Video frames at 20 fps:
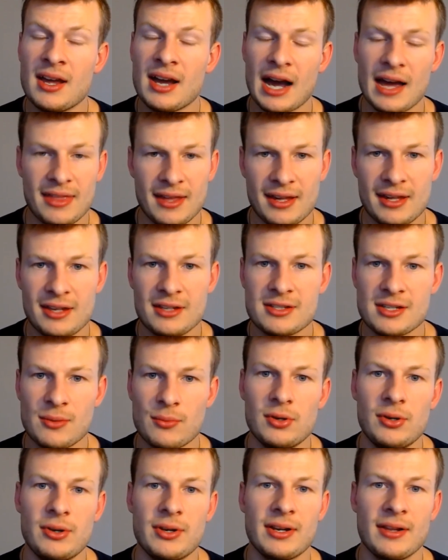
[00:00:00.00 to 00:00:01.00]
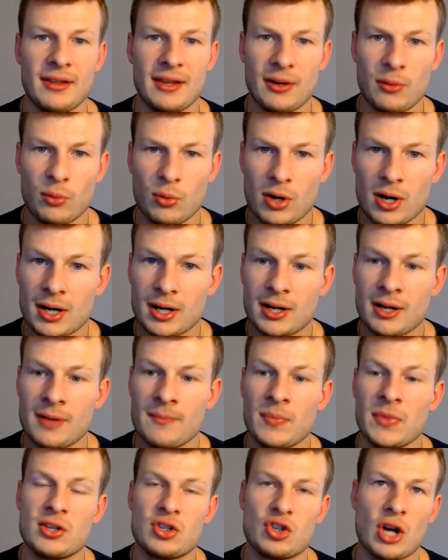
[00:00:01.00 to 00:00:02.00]
I think he's someone you can let walk,
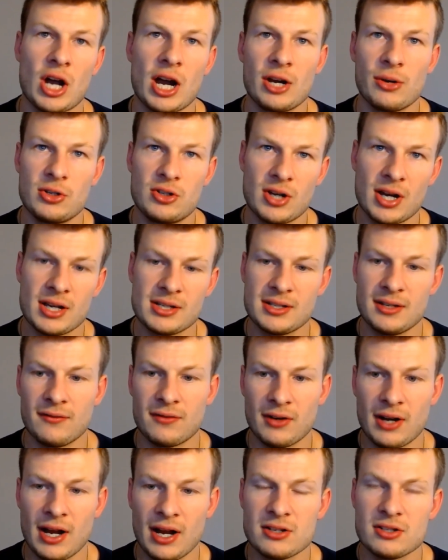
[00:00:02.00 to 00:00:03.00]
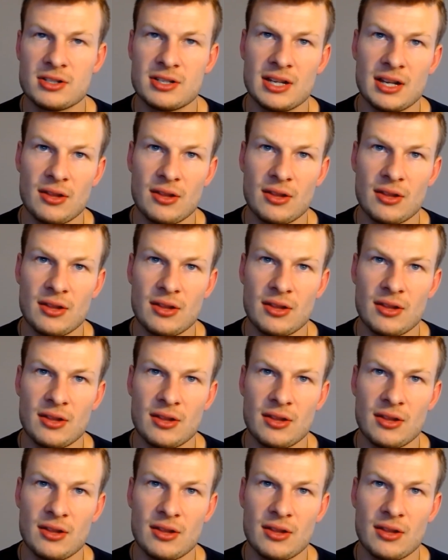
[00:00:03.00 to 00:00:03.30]
try to address it in free agency